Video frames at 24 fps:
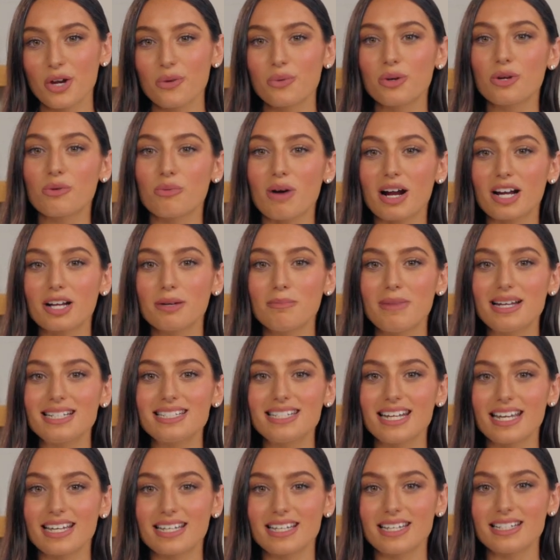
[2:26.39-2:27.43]
We recommend
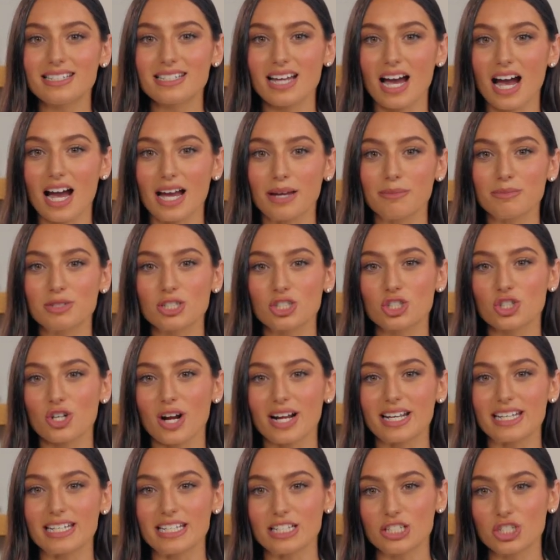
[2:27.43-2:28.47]
taking time to
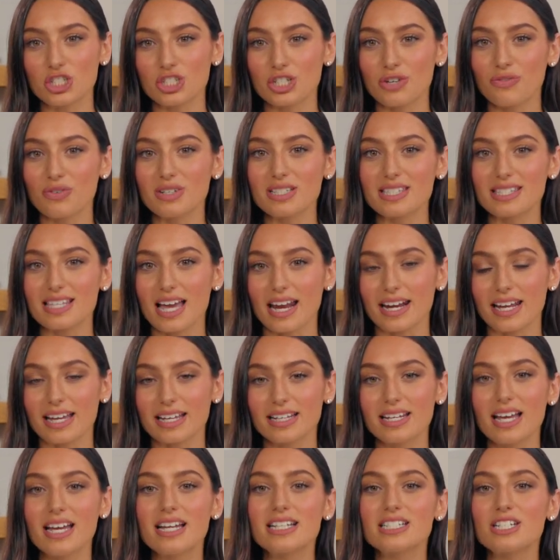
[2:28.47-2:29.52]
try each different
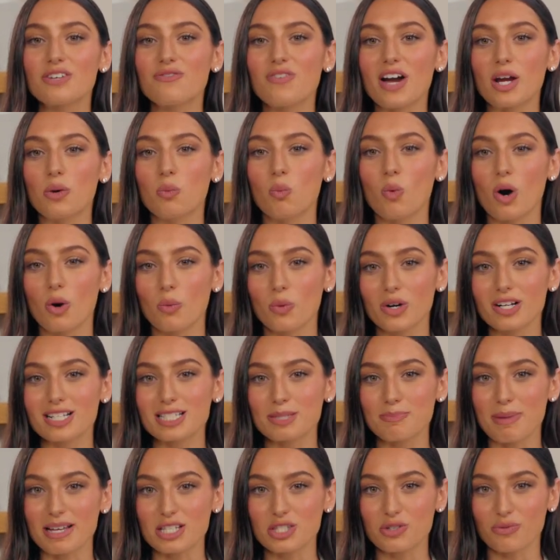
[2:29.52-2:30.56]
setting to find what
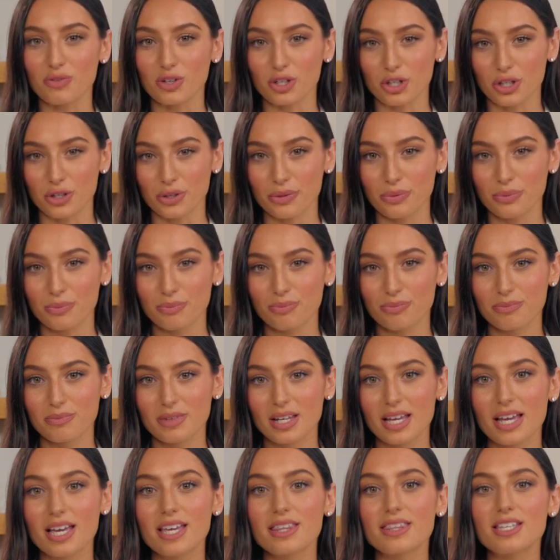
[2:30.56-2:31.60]
works best for you.
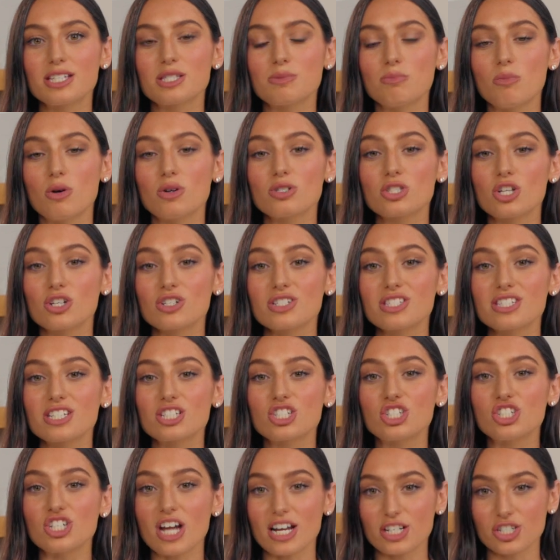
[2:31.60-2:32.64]
These modes are
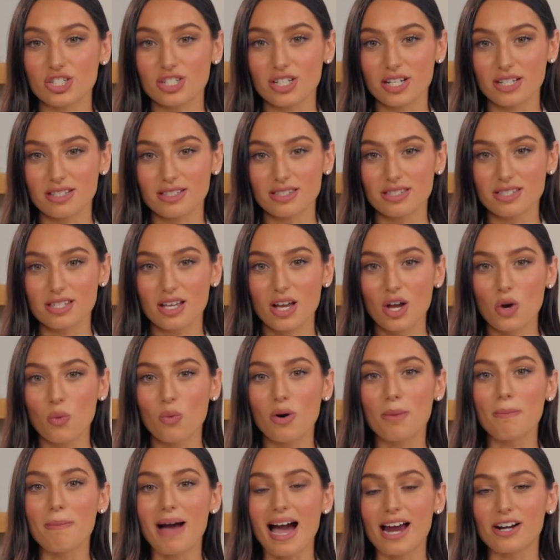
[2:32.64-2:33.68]
suggestions.
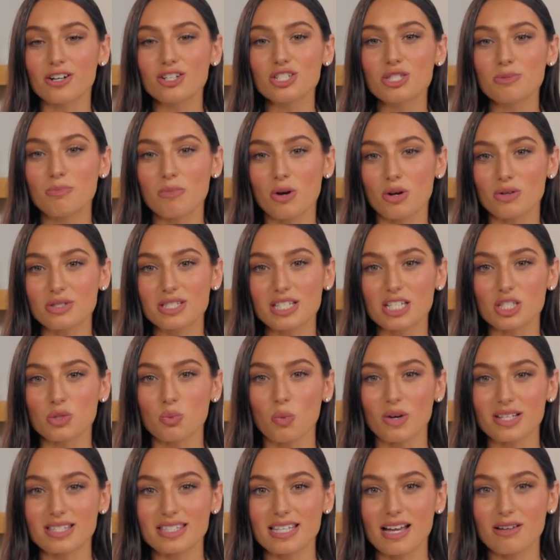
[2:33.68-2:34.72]
What matters most is
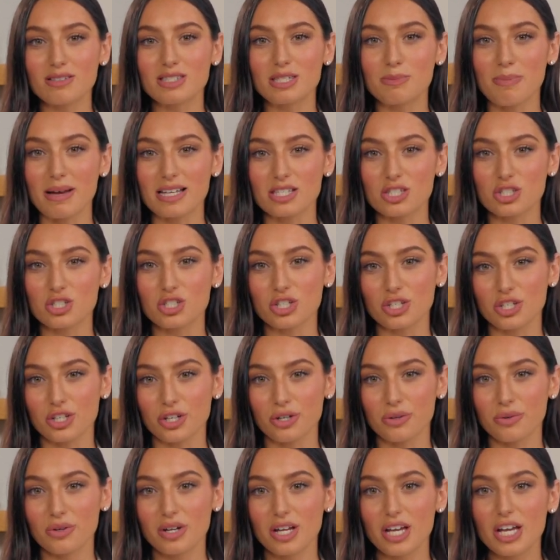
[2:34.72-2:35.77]
what sounds best to
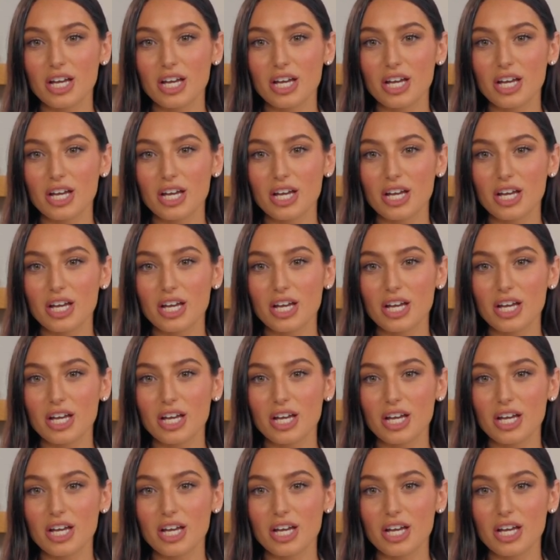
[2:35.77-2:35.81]
you.